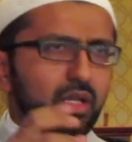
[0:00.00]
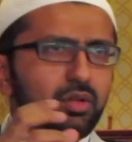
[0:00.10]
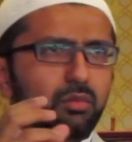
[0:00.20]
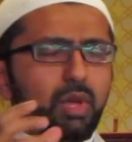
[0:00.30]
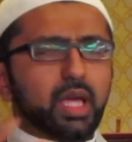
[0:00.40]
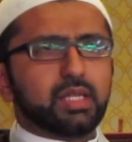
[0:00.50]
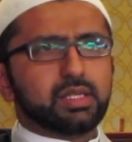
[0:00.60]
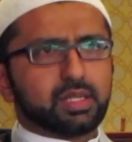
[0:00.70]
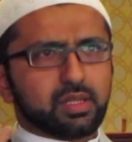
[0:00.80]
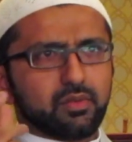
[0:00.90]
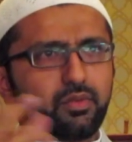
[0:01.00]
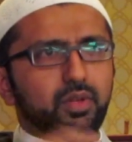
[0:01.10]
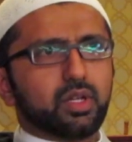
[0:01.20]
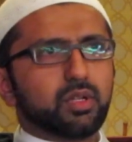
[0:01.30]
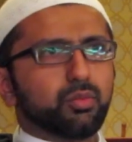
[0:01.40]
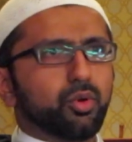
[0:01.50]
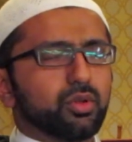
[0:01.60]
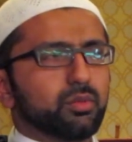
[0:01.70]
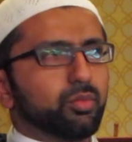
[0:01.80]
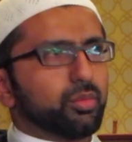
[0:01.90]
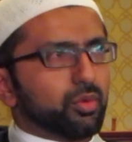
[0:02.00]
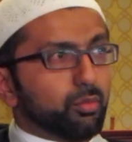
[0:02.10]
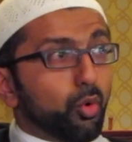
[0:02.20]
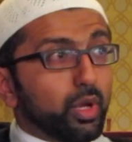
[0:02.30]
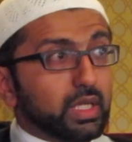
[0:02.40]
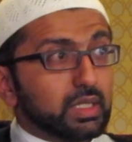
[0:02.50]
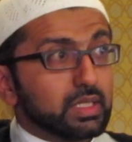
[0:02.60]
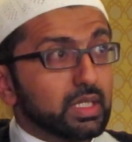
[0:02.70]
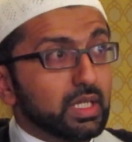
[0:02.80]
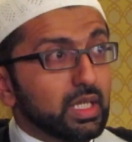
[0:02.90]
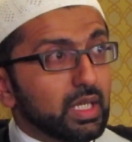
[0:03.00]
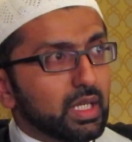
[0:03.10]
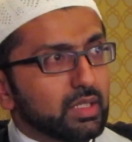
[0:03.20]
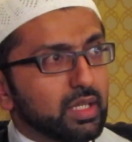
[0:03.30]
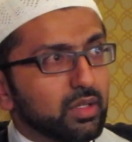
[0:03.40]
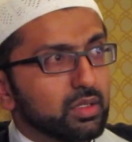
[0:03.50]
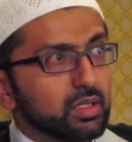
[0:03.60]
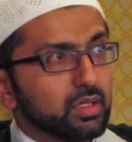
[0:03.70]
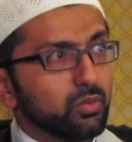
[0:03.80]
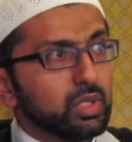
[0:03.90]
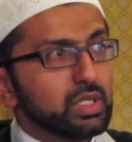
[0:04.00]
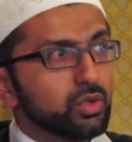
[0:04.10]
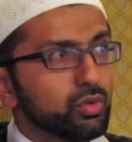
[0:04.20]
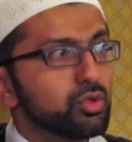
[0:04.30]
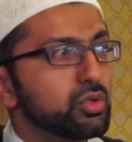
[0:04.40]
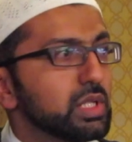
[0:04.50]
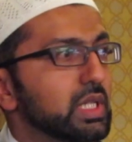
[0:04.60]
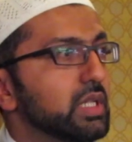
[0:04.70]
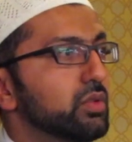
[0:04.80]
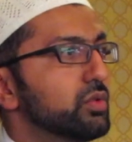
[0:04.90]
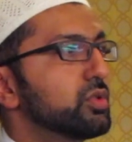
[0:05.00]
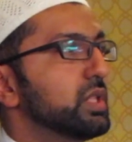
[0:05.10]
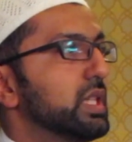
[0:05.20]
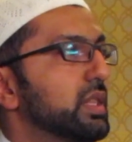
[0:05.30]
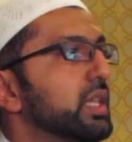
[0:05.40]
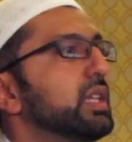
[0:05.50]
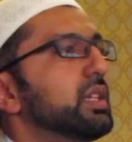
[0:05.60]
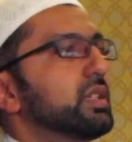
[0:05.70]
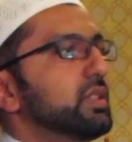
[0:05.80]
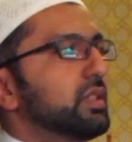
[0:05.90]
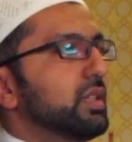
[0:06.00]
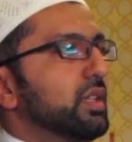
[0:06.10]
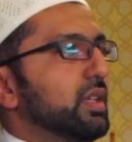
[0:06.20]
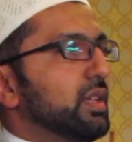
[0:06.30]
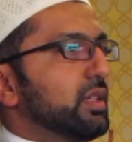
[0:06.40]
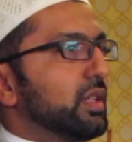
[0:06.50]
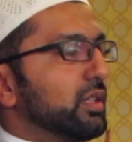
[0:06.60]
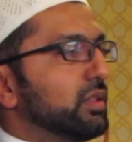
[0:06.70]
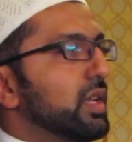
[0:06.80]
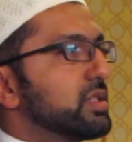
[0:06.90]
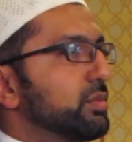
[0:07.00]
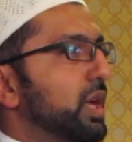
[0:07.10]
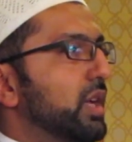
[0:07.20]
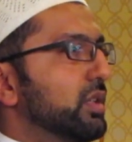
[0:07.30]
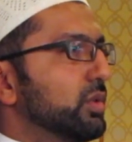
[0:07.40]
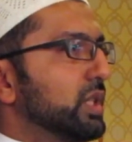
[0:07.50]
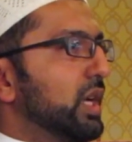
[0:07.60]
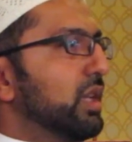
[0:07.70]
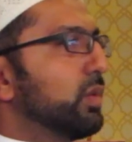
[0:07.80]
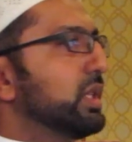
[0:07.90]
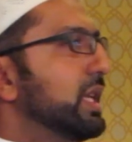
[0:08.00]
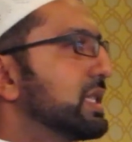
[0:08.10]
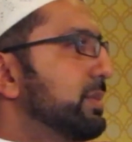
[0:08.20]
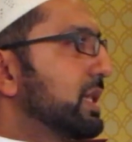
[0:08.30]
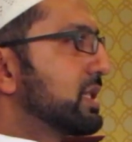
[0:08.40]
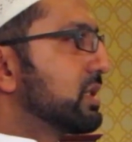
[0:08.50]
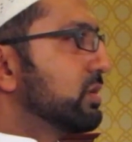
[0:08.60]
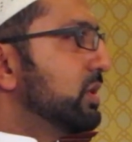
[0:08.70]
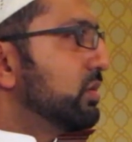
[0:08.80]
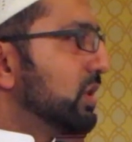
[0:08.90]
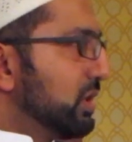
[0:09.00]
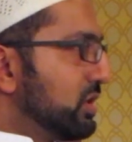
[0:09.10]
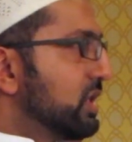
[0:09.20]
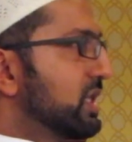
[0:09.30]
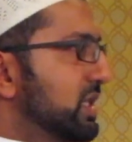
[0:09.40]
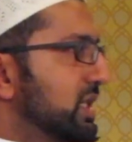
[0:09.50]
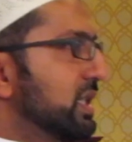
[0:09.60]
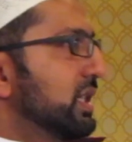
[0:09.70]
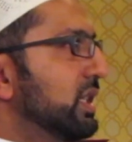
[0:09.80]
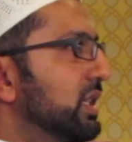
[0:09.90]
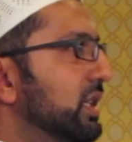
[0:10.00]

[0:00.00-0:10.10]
reminds us of a very important point, that we usually think that Allah subhanahu wa ta'ala, when He expects us to be religious,